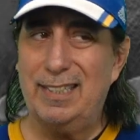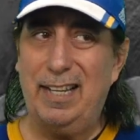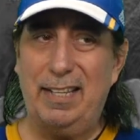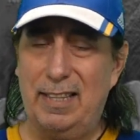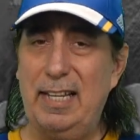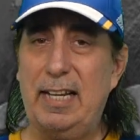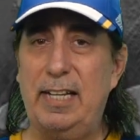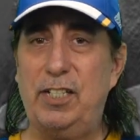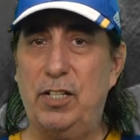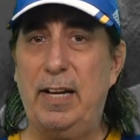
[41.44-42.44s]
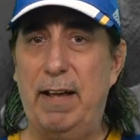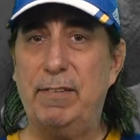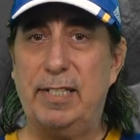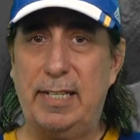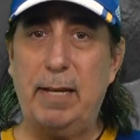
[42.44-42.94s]
I think I should have
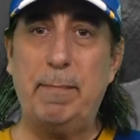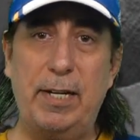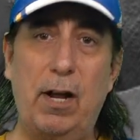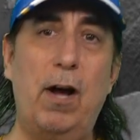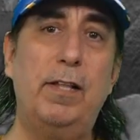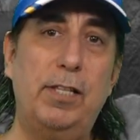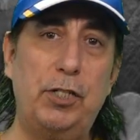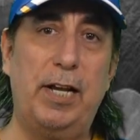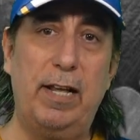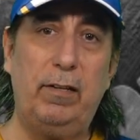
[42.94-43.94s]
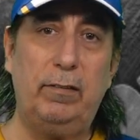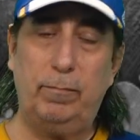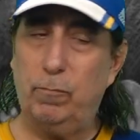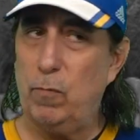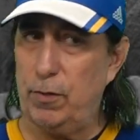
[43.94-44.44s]
a segment on the channel,
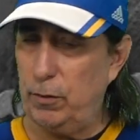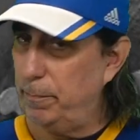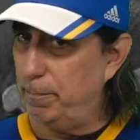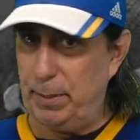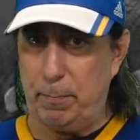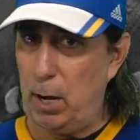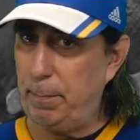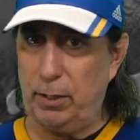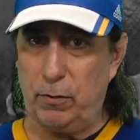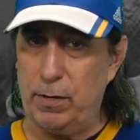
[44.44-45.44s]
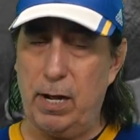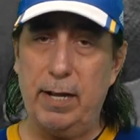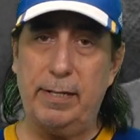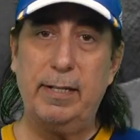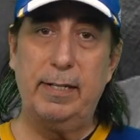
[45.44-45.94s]
whether it be popular or
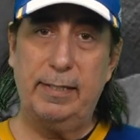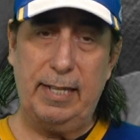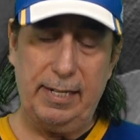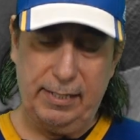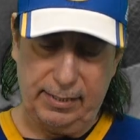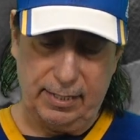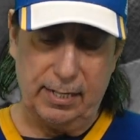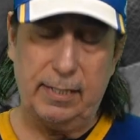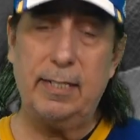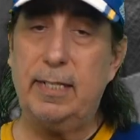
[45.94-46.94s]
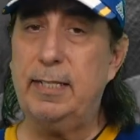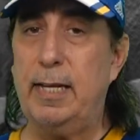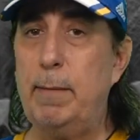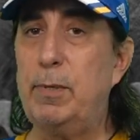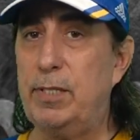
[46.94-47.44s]
not, that discusses the
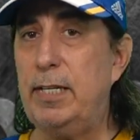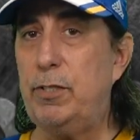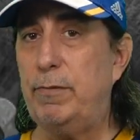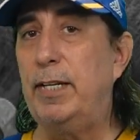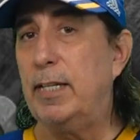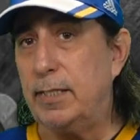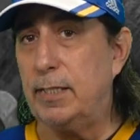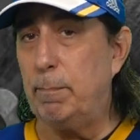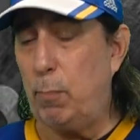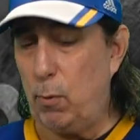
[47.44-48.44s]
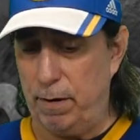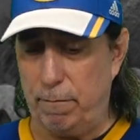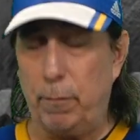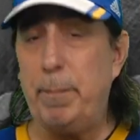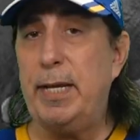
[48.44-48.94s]
Sabres history, because it's
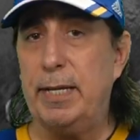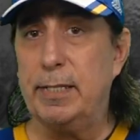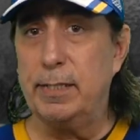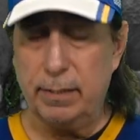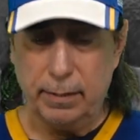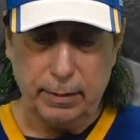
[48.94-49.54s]
important. For me, it is.